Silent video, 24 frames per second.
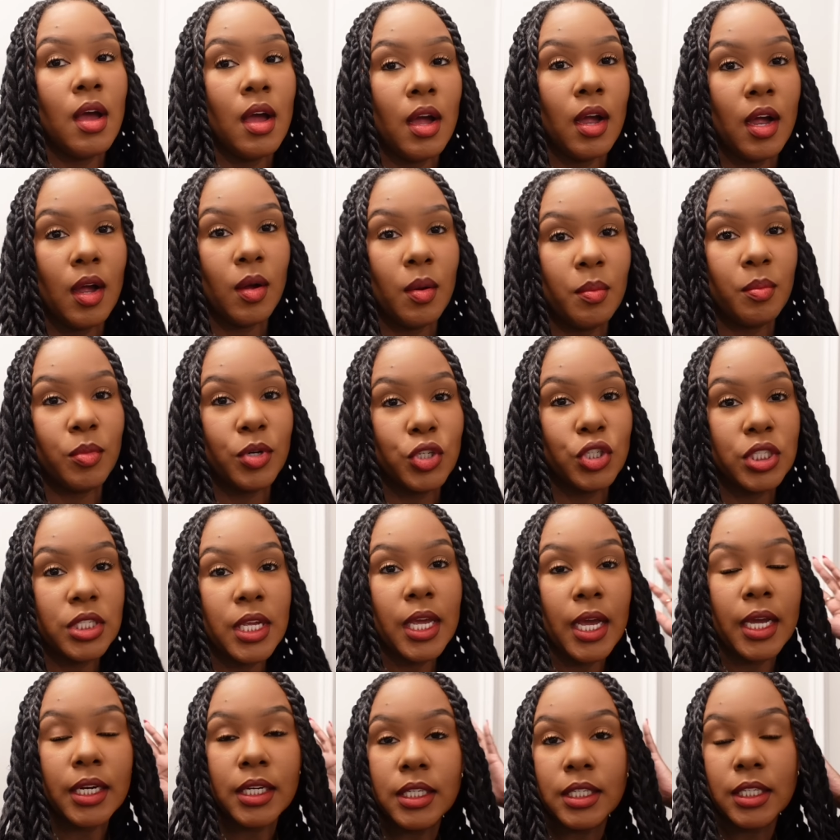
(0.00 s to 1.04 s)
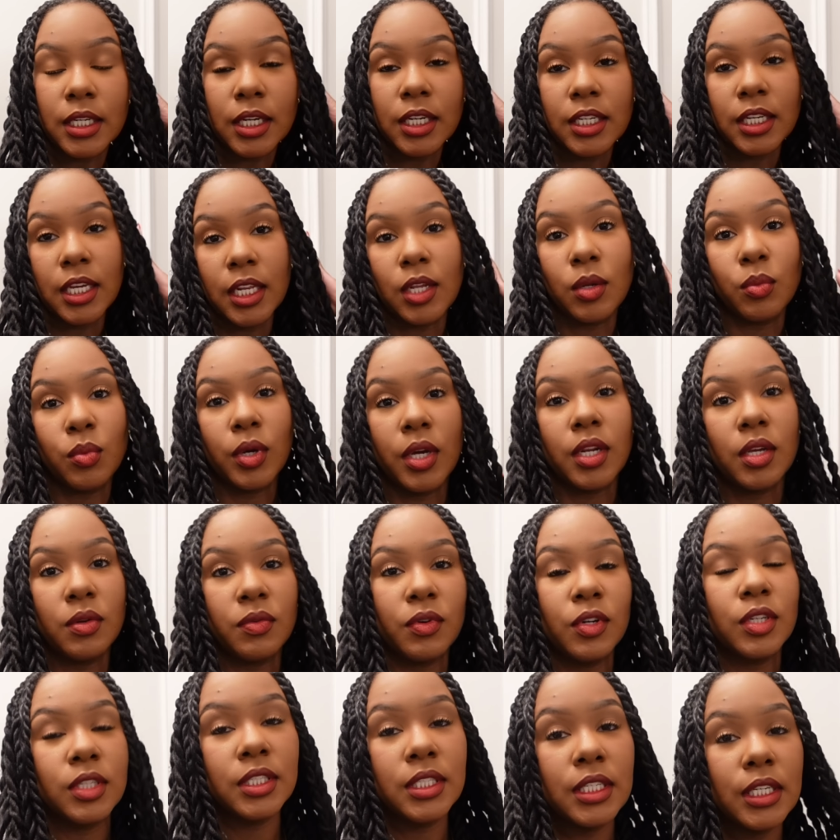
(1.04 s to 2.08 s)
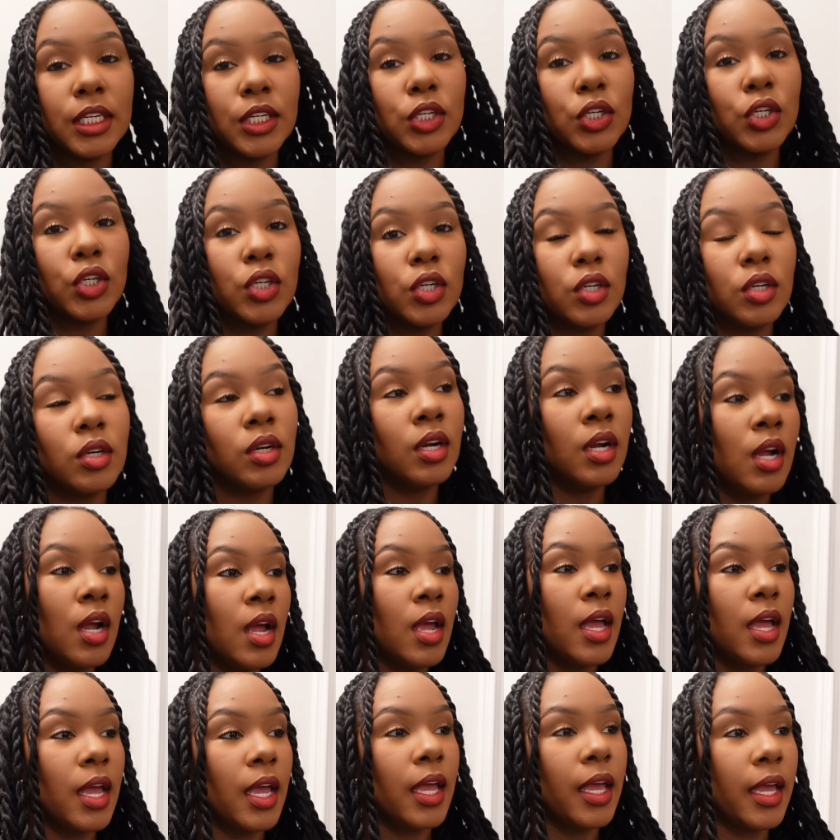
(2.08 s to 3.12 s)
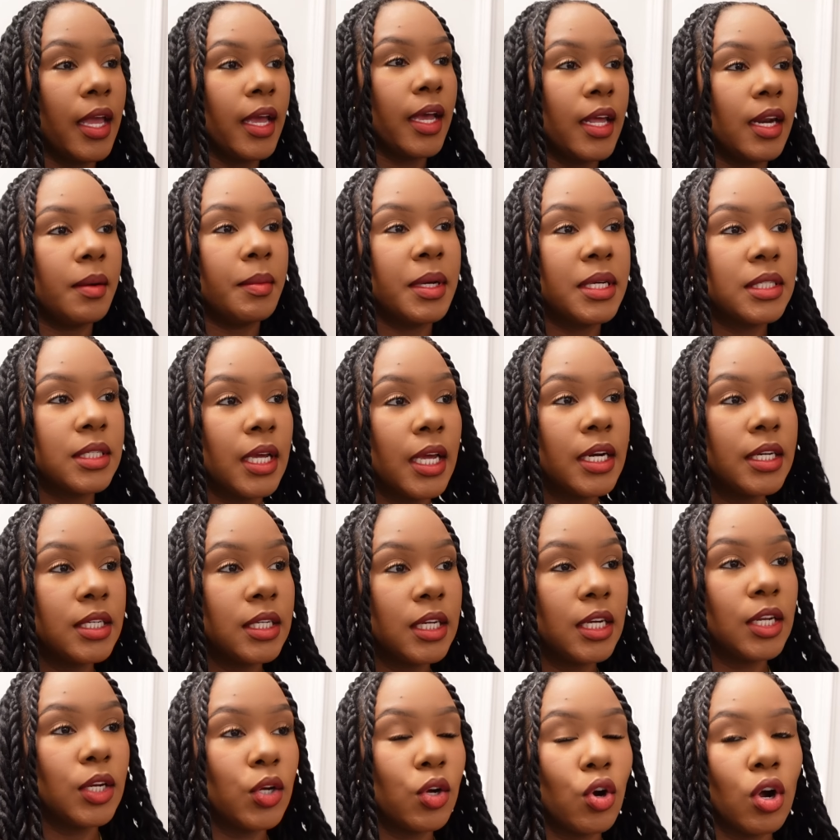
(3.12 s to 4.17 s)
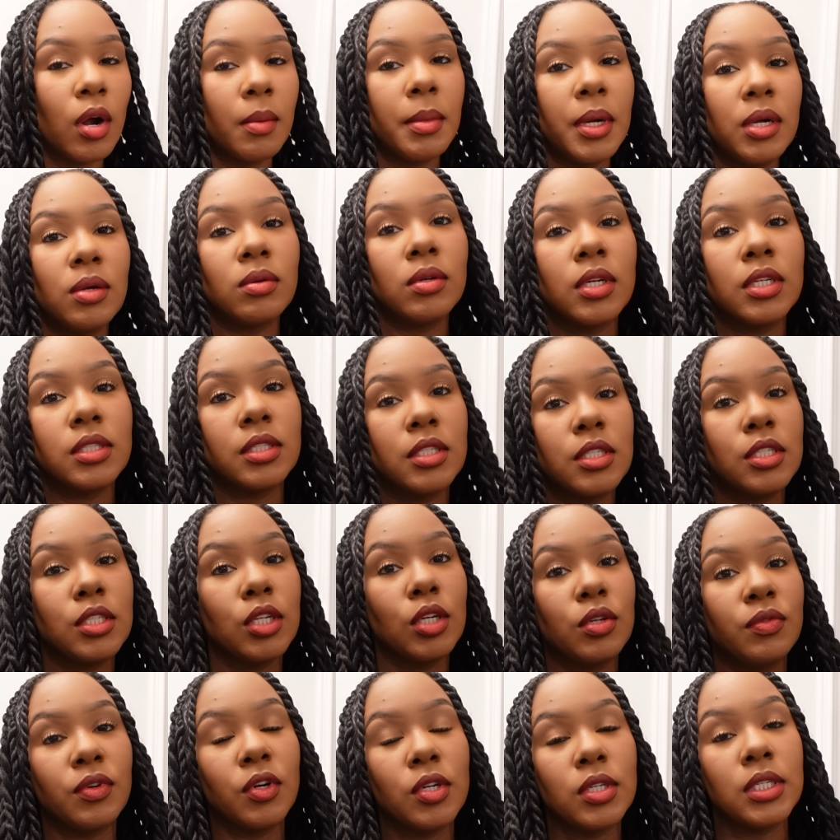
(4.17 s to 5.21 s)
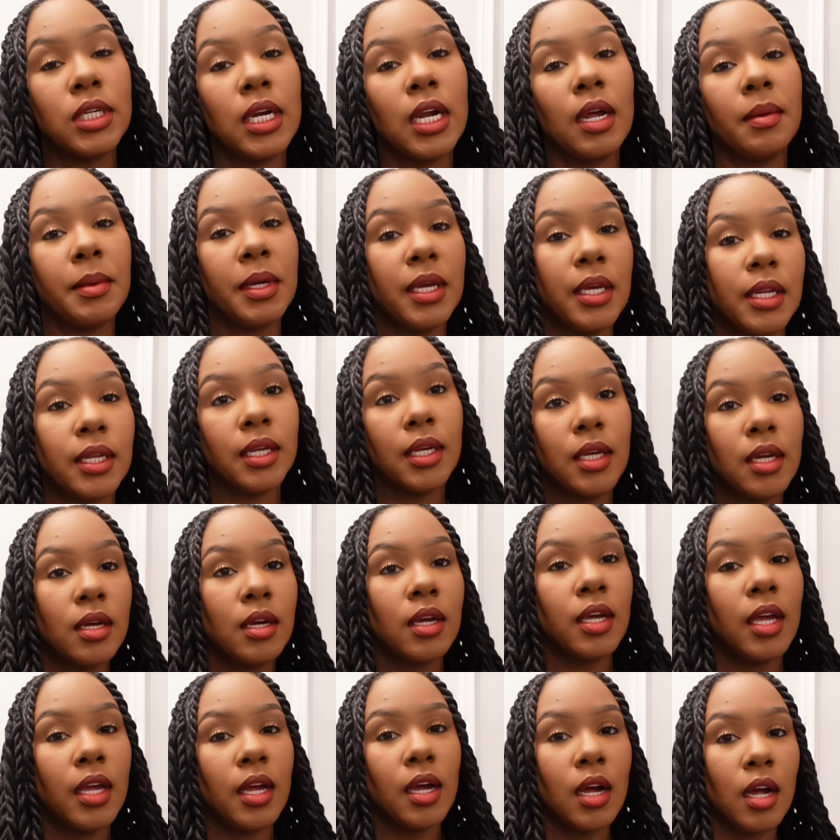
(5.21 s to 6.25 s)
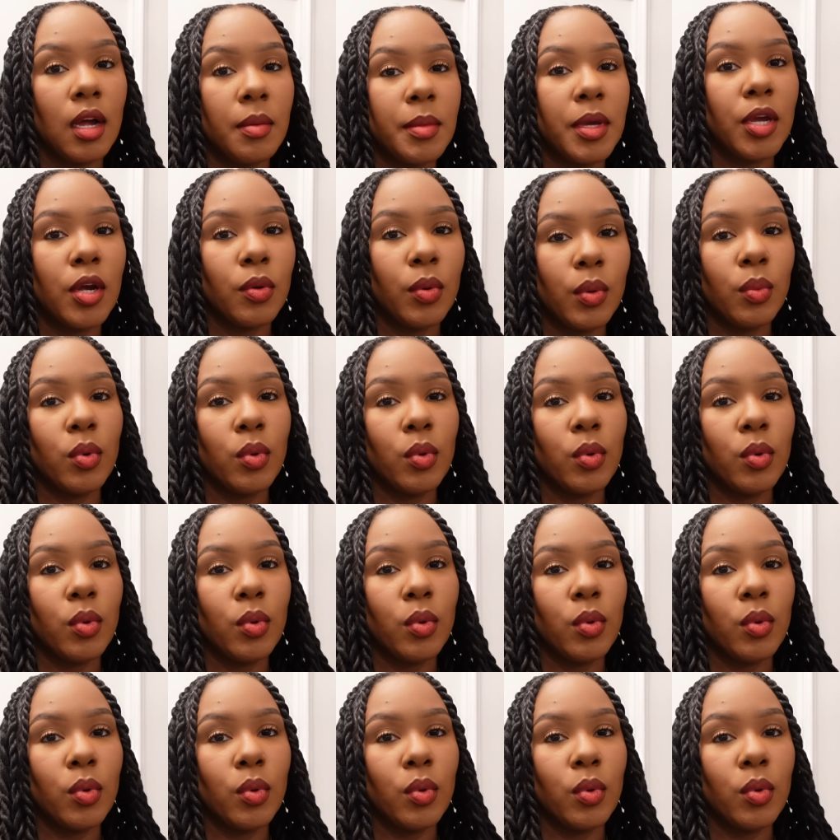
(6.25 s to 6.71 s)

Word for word: Um, we just got done getting ready for dinner and I'm excited to eat at Carbone because this is our first time eating um, here.